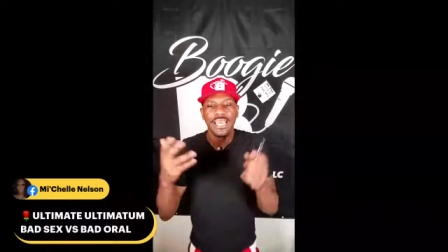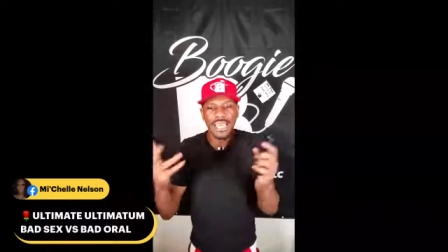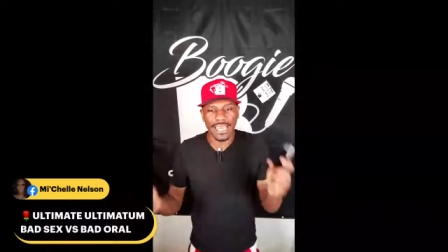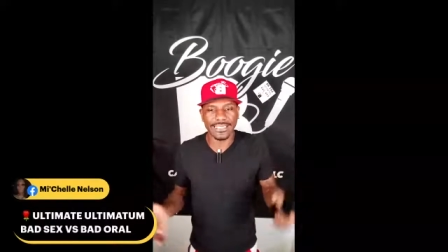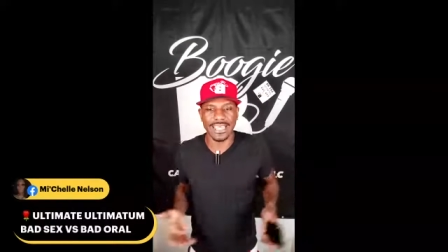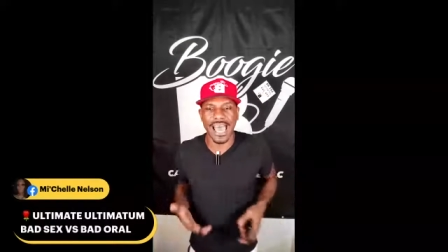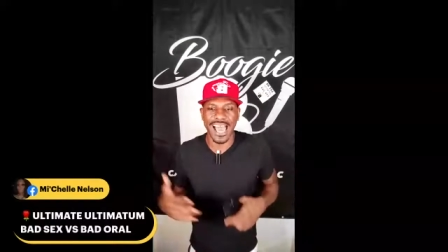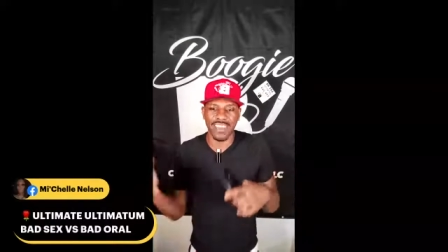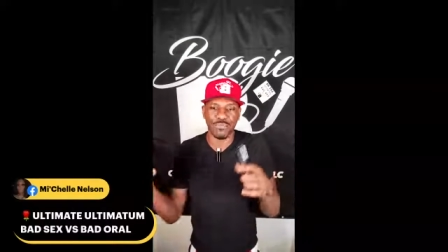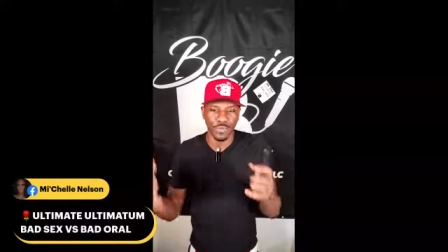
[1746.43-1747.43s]
has an
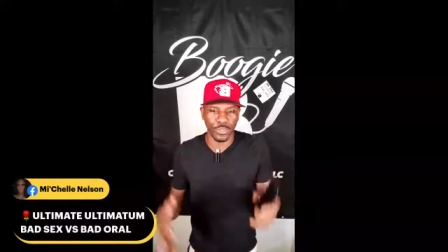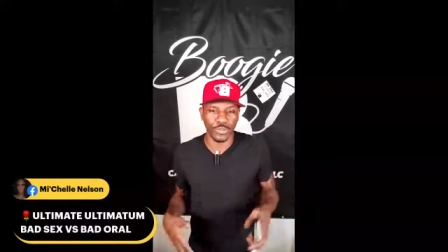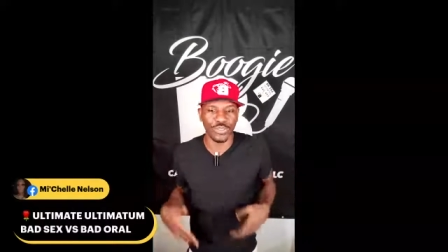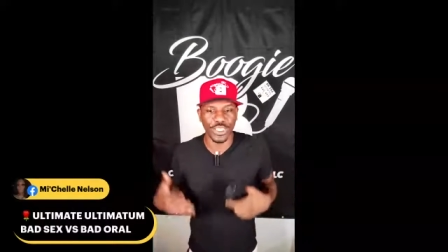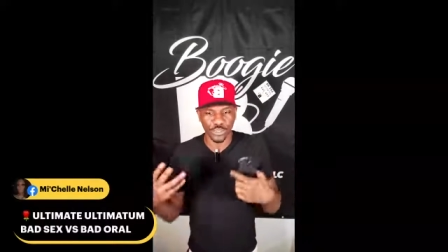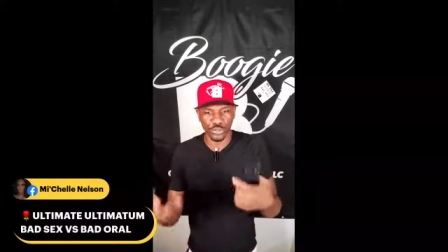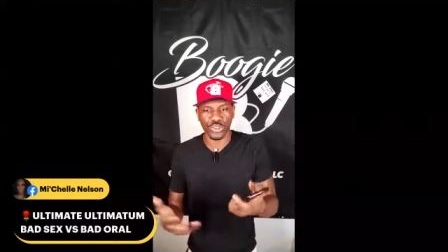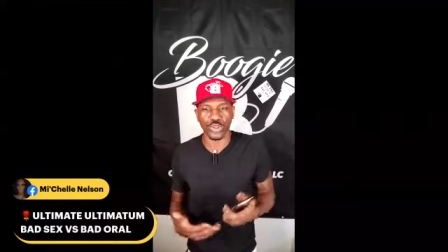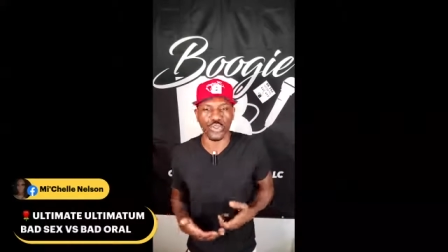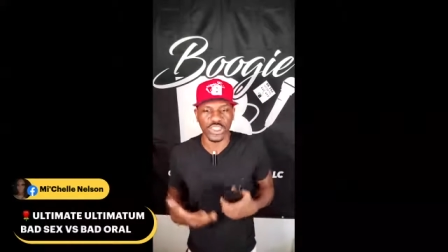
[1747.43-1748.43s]
iPhone that you
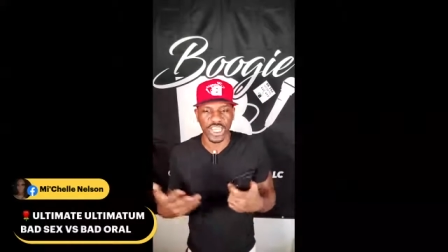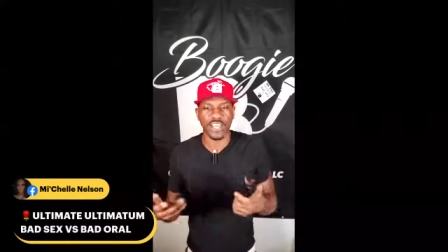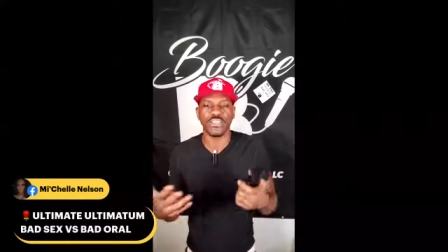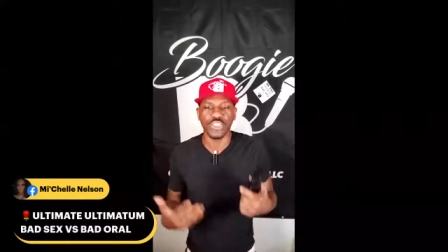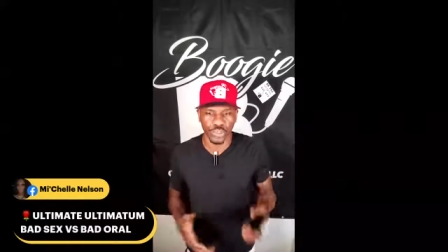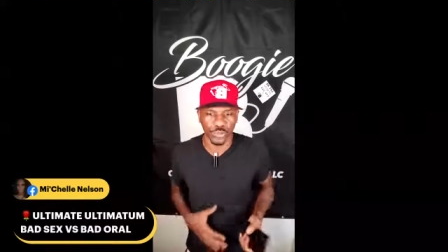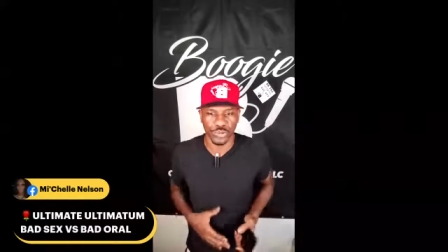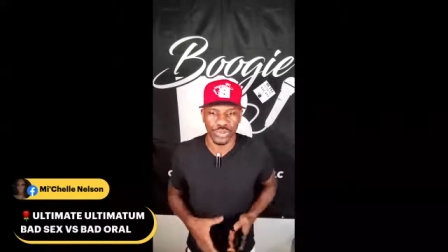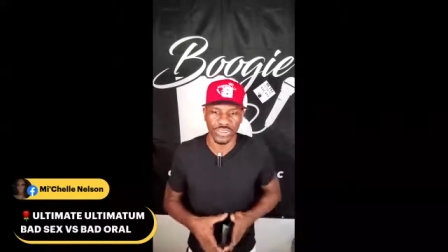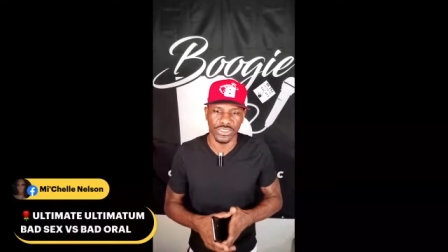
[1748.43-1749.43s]
so shall
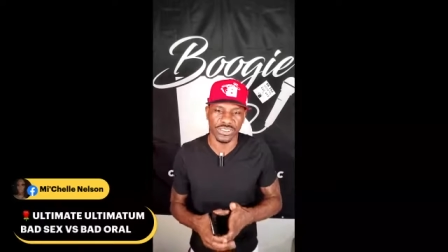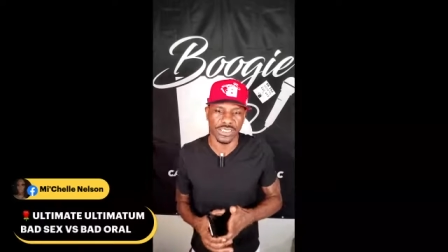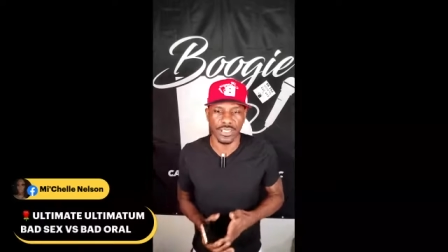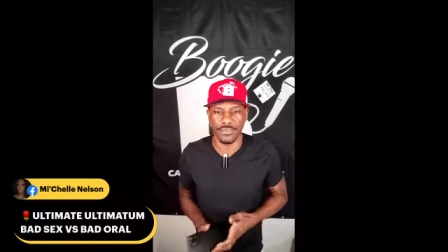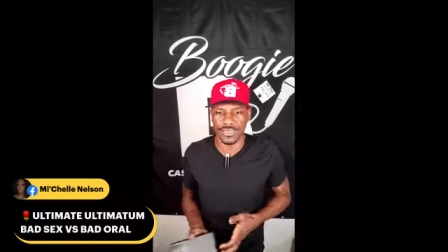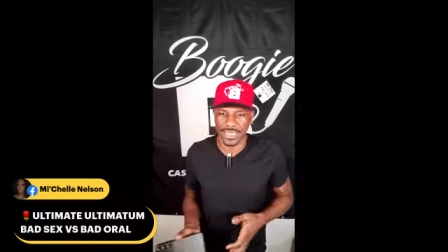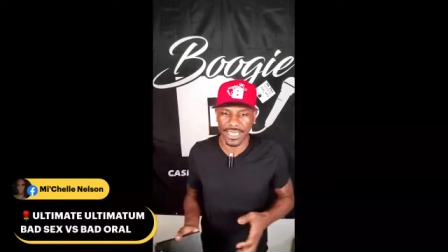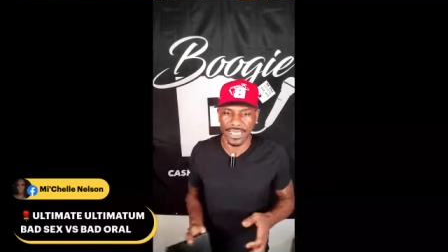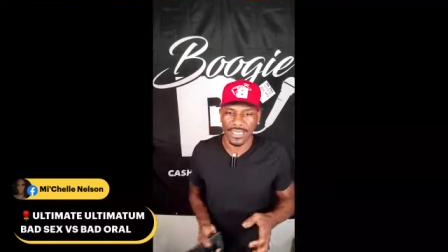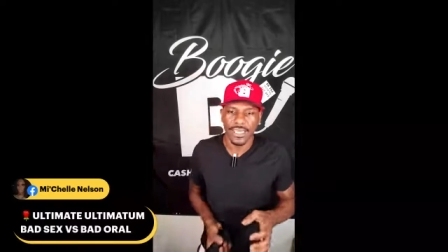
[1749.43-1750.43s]
choose. You see what I'm
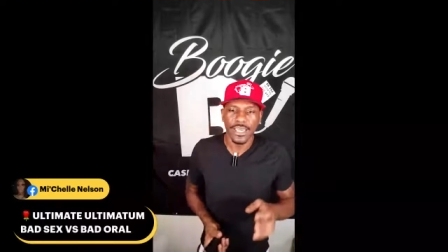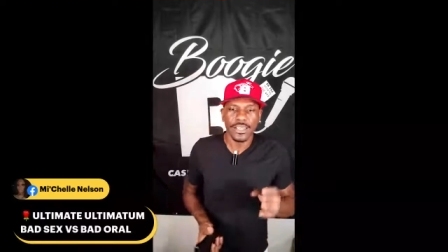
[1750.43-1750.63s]
saying?